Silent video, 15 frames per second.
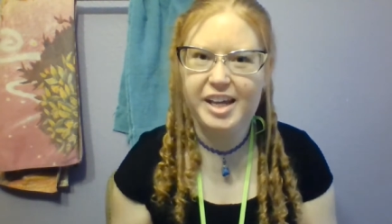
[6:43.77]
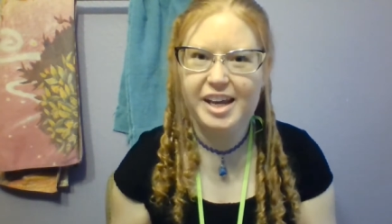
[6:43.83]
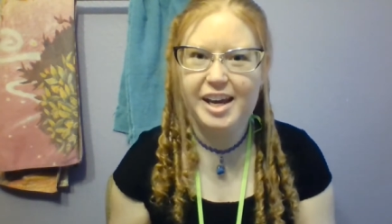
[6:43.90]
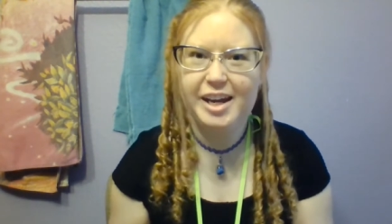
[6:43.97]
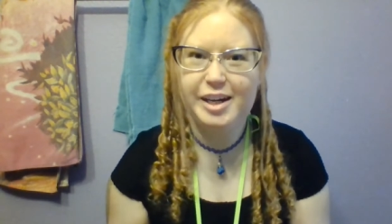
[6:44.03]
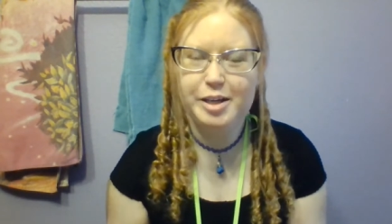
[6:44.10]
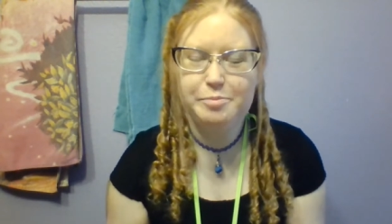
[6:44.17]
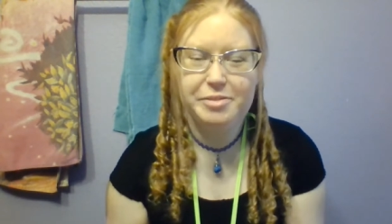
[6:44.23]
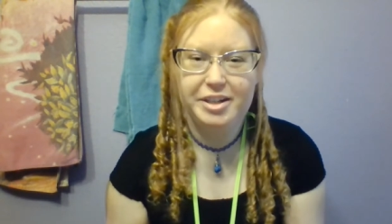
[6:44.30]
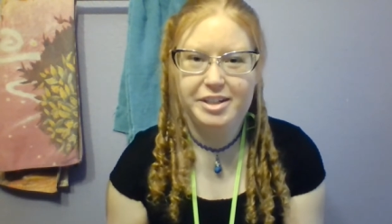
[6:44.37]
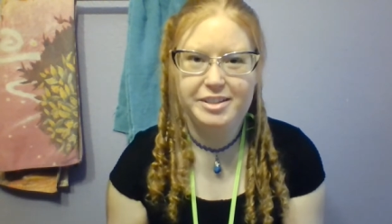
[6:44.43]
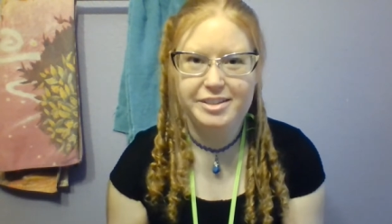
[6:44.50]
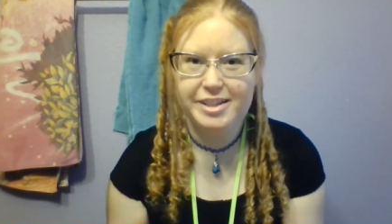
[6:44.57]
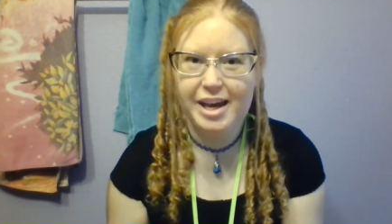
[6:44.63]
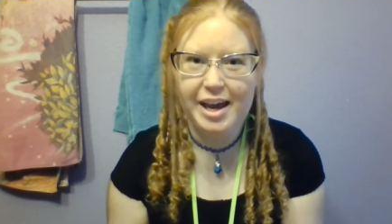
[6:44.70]

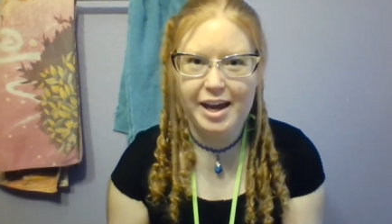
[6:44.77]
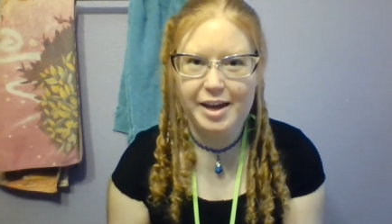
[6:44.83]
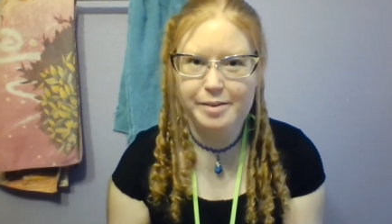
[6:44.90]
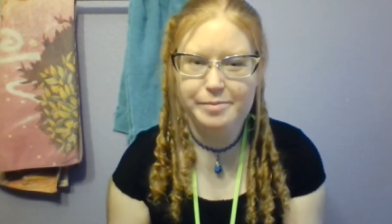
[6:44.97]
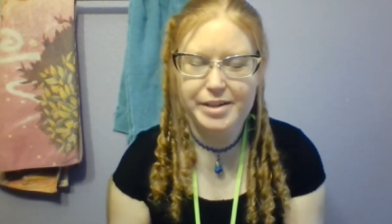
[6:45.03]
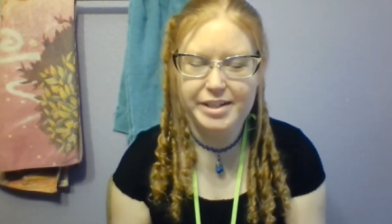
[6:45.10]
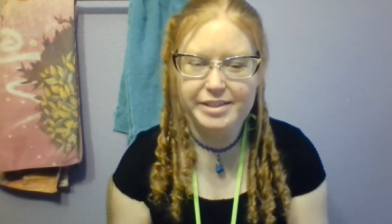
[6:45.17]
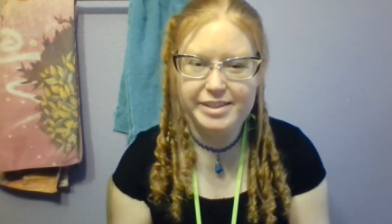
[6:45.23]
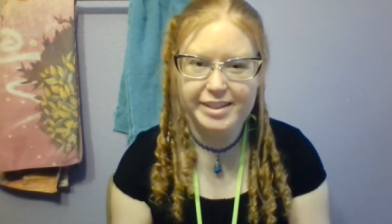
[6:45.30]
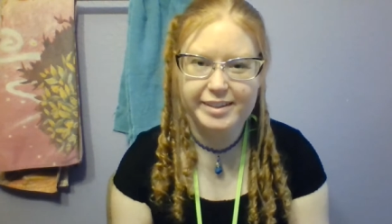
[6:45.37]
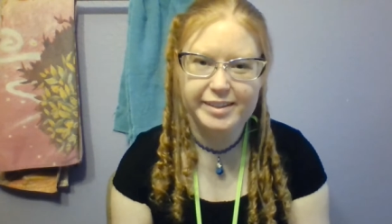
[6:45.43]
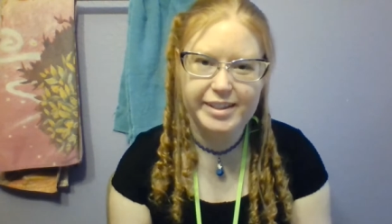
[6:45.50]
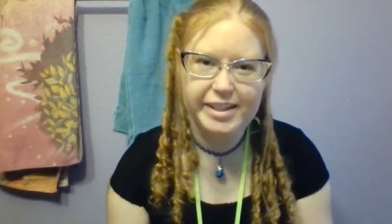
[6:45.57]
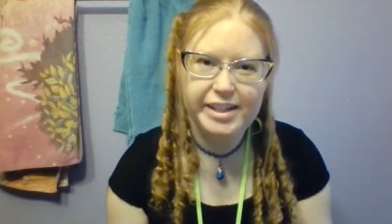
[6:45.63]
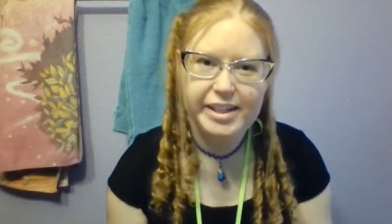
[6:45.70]
anybody's head,
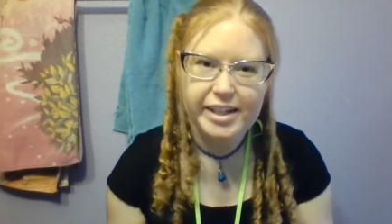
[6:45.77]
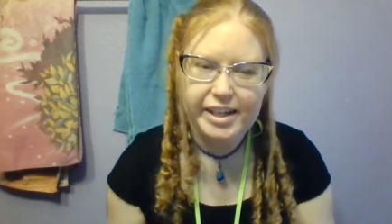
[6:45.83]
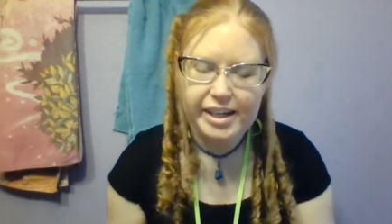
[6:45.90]
basically